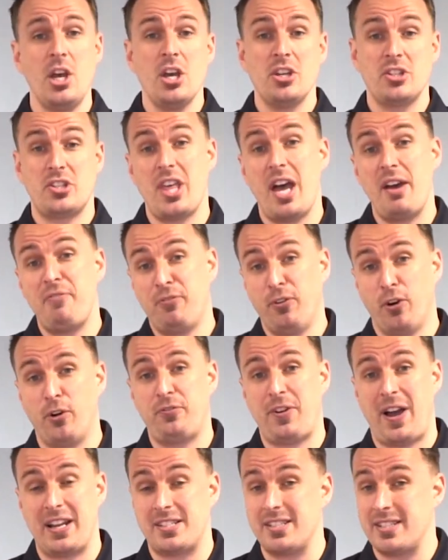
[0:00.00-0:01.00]
So there are four
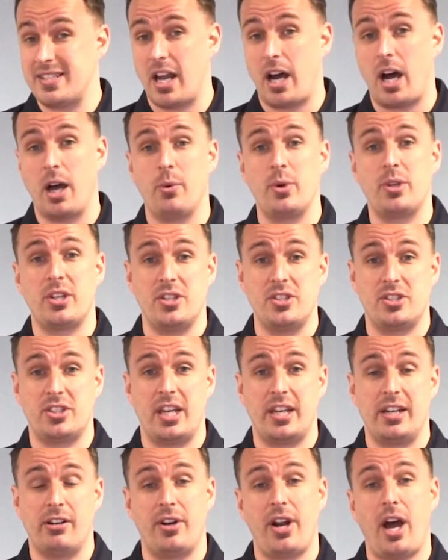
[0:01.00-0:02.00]
factors that I would
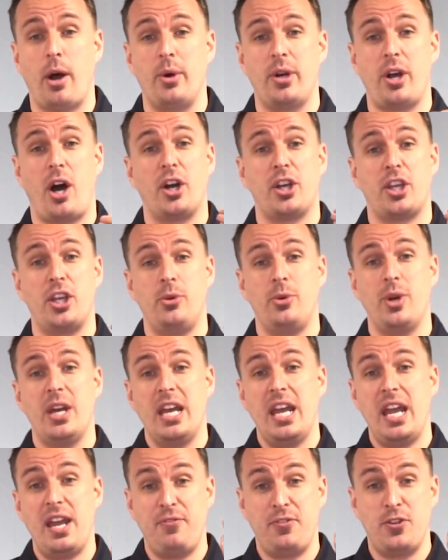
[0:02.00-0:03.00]
consider, and I would argue
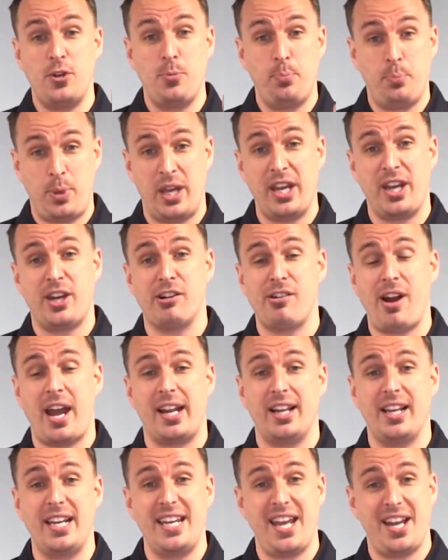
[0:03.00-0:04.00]
if you pick
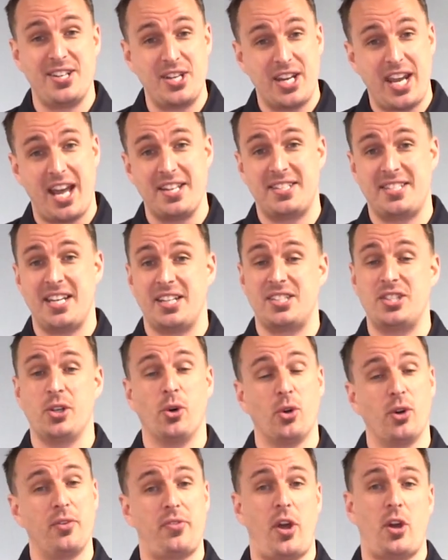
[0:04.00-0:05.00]
correctly and you get ticks in
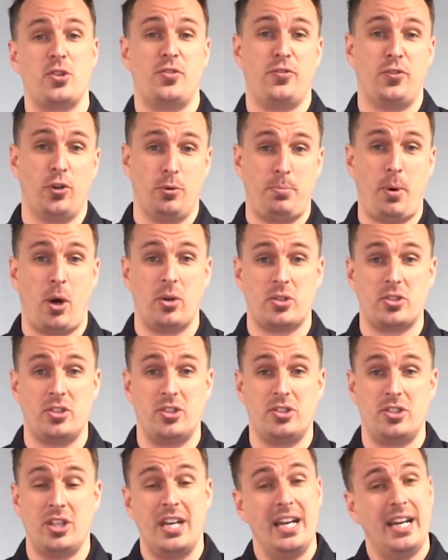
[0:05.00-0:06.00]
all of those four
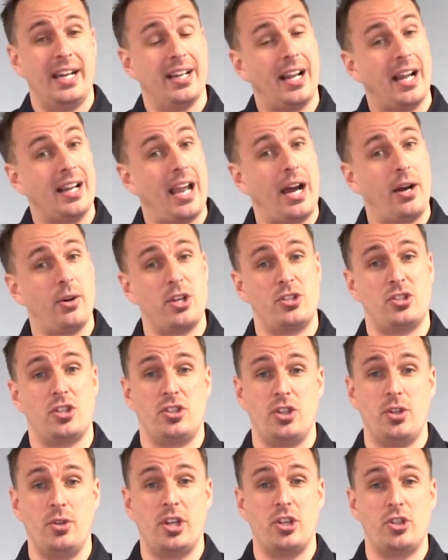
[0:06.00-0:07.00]
boxes, it'll allow you to
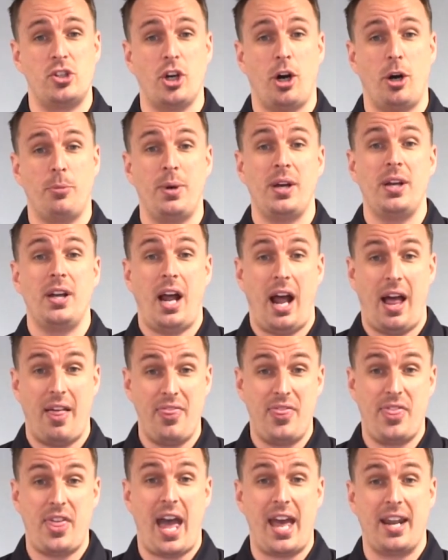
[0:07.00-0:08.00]
do your job
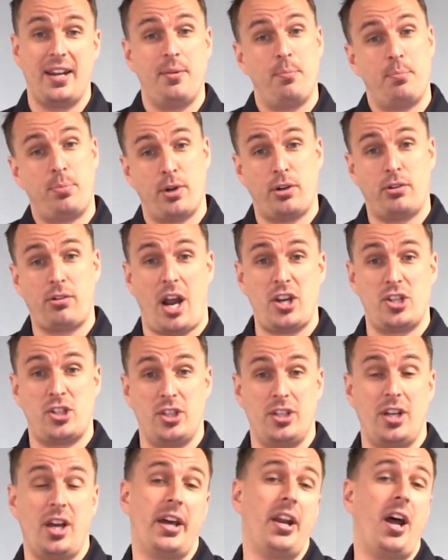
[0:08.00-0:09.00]
and then
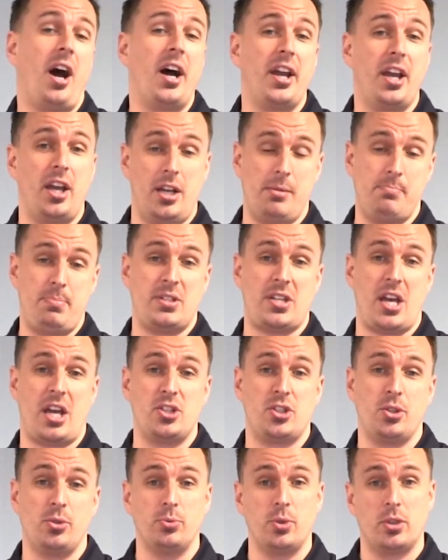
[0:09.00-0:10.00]
progression and high earning
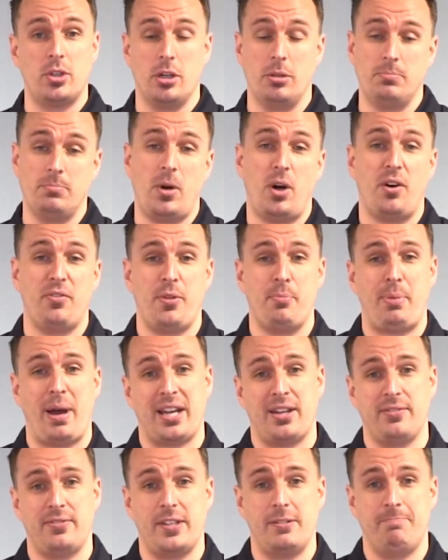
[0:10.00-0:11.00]
potential will come off the
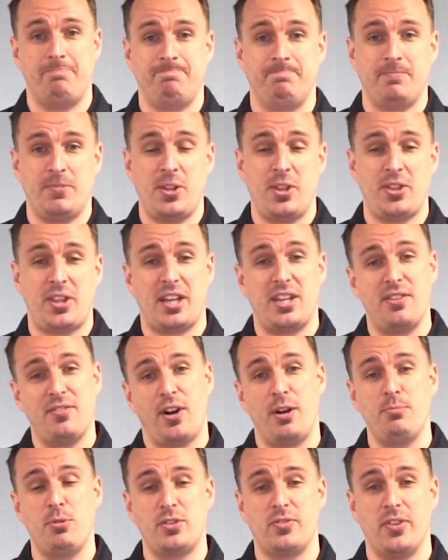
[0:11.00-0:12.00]
back of it. Thank you
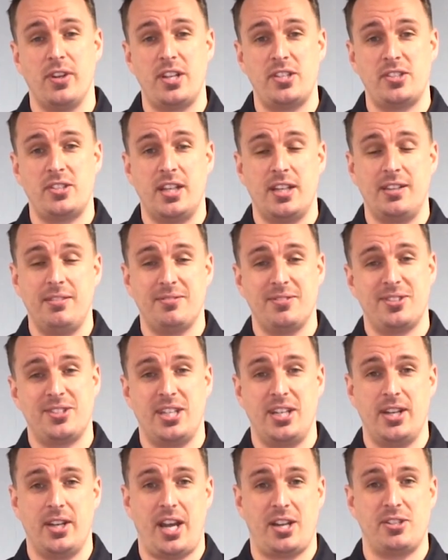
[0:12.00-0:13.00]
very much for listening.
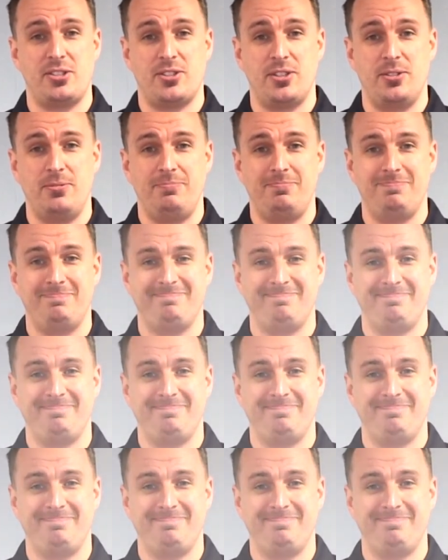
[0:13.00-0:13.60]
See you again soon.